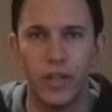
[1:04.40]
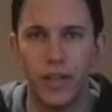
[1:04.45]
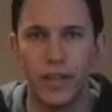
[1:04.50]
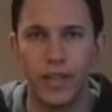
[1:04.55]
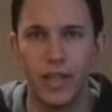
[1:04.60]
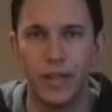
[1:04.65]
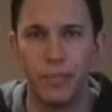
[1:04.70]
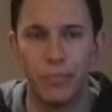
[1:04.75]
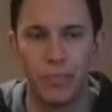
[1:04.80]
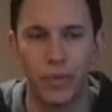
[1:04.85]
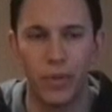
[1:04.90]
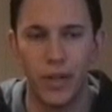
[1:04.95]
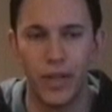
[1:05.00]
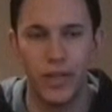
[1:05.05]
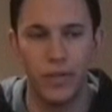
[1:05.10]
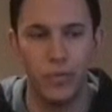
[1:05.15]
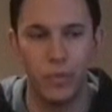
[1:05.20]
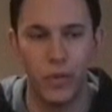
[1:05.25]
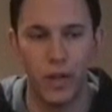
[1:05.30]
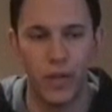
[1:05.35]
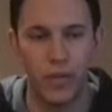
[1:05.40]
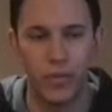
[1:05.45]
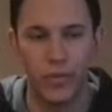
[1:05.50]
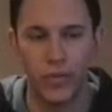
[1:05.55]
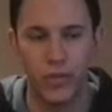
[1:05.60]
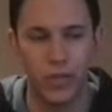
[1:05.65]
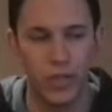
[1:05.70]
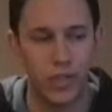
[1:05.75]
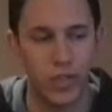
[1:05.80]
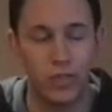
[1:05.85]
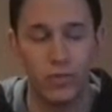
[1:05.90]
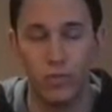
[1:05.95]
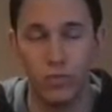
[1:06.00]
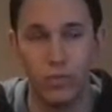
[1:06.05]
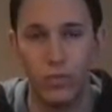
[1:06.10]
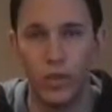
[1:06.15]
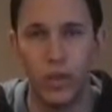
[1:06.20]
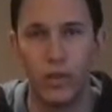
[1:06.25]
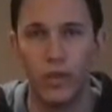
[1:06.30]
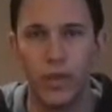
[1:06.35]
that they played with just
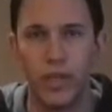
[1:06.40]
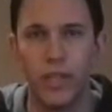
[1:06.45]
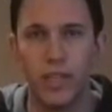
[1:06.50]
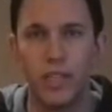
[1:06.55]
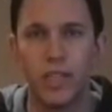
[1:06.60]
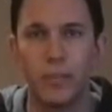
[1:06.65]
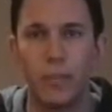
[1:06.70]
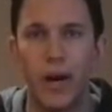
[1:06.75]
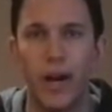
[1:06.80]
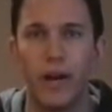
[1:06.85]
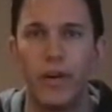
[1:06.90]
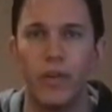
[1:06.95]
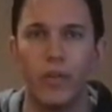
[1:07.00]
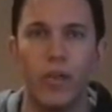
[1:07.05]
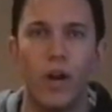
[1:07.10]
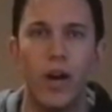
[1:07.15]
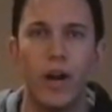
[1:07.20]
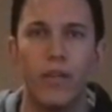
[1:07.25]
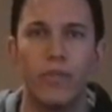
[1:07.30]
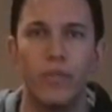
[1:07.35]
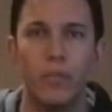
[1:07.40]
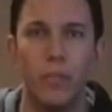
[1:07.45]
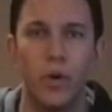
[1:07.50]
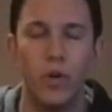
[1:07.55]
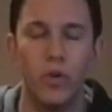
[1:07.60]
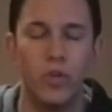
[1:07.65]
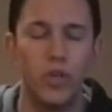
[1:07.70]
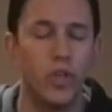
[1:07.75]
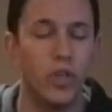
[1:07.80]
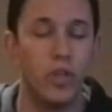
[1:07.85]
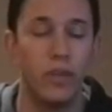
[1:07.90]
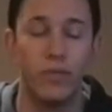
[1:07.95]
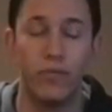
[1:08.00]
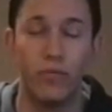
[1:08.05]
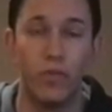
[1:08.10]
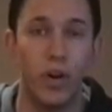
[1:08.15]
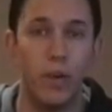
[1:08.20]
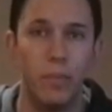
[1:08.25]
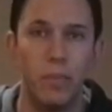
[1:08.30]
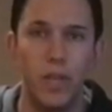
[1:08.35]
really inspired a lot of emotion
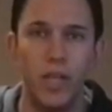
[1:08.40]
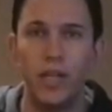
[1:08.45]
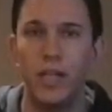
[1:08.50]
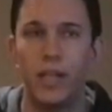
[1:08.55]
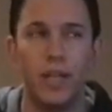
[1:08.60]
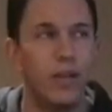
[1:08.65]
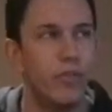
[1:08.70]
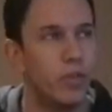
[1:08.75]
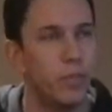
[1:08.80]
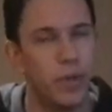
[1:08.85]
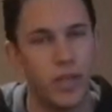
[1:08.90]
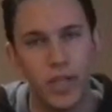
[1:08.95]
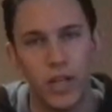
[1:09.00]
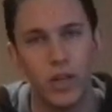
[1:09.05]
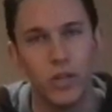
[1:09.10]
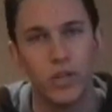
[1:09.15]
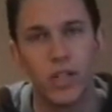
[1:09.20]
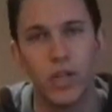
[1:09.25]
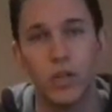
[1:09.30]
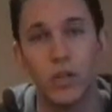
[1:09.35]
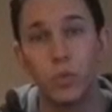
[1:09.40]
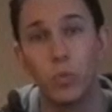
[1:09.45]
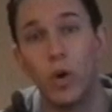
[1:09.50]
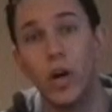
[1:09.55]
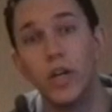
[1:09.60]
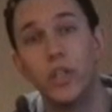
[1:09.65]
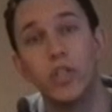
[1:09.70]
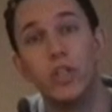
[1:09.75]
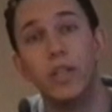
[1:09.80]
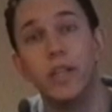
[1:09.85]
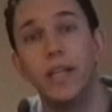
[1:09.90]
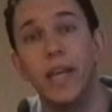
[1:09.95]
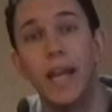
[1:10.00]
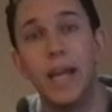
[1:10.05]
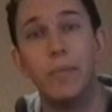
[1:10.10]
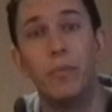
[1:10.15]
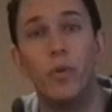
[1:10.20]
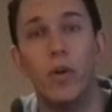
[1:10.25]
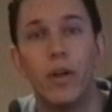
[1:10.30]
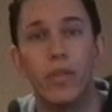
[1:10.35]
from me and everybody else I was watching the
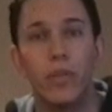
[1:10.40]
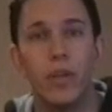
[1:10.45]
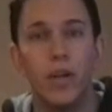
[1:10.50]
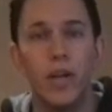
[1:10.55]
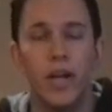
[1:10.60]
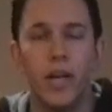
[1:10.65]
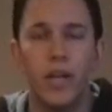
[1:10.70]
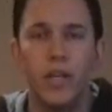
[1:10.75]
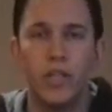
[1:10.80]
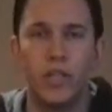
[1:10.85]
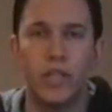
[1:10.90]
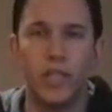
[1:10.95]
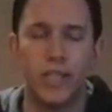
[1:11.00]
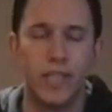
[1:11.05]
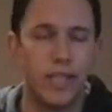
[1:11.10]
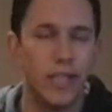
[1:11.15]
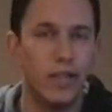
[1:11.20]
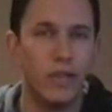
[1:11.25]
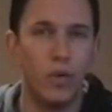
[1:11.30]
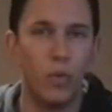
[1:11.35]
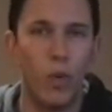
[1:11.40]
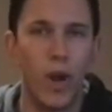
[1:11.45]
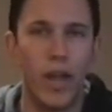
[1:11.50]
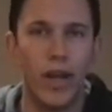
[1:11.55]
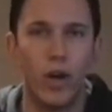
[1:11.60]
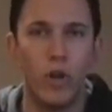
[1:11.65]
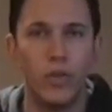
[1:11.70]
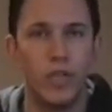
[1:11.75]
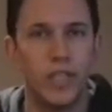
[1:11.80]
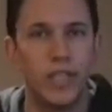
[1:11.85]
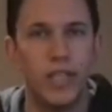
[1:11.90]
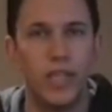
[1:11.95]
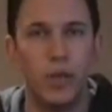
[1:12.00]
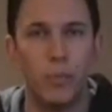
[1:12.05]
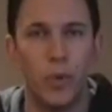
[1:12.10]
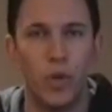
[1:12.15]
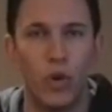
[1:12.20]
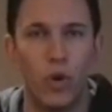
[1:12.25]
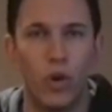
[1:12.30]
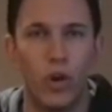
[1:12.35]
game with. Just to see the way Osi
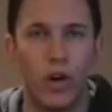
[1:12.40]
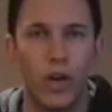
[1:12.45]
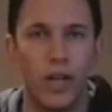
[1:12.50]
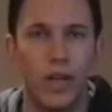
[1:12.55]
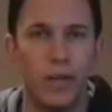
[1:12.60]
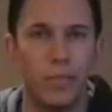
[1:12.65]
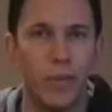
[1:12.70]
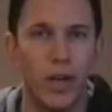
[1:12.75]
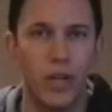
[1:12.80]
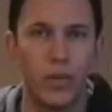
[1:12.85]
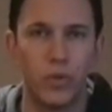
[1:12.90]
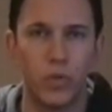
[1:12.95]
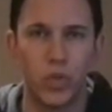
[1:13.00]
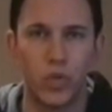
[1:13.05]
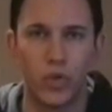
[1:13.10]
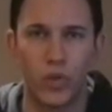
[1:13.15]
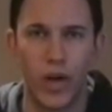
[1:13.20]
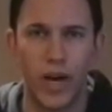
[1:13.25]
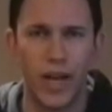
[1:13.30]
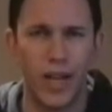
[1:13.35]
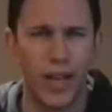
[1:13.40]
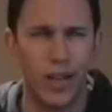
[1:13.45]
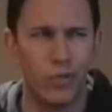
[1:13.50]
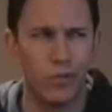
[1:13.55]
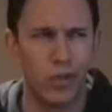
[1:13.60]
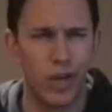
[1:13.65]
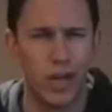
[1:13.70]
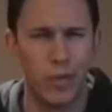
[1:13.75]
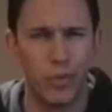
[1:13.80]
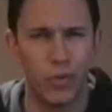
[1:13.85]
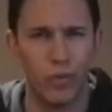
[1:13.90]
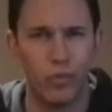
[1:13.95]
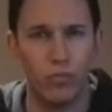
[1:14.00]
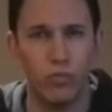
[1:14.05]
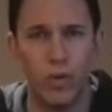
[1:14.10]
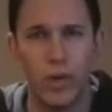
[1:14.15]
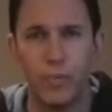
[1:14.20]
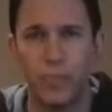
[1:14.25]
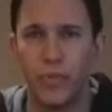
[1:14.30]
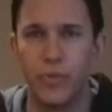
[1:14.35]
Umenyiora and Michael Strahan were able to
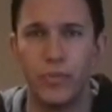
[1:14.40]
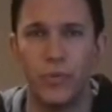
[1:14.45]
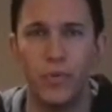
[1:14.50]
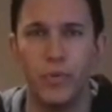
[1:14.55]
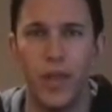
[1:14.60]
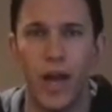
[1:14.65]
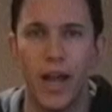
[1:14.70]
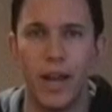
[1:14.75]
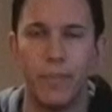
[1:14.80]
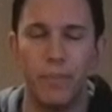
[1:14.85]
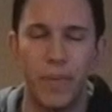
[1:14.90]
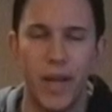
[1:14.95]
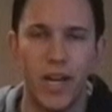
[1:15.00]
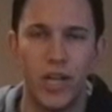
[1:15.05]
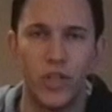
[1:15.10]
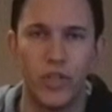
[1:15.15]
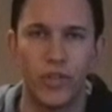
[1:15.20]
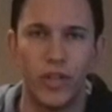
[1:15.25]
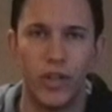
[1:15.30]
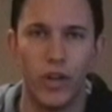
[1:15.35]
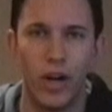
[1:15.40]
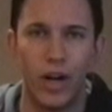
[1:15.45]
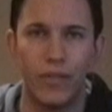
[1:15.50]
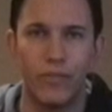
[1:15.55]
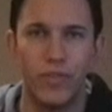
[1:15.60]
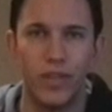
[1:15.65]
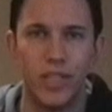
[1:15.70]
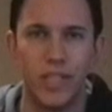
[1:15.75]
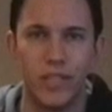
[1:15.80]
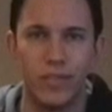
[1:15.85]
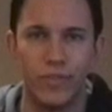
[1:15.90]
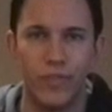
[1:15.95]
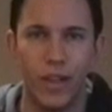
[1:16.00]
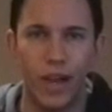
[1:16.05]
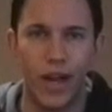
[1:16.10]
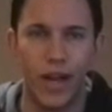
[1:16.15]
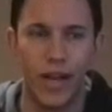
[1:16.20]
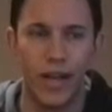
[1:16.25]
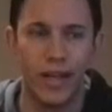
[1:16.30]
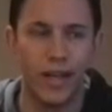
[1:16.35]
rip through that Patriot offensive
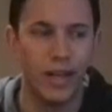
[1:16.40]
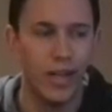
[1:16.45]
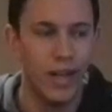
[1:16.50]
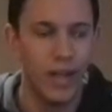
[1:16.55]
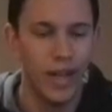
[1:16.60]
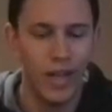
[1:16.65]
line.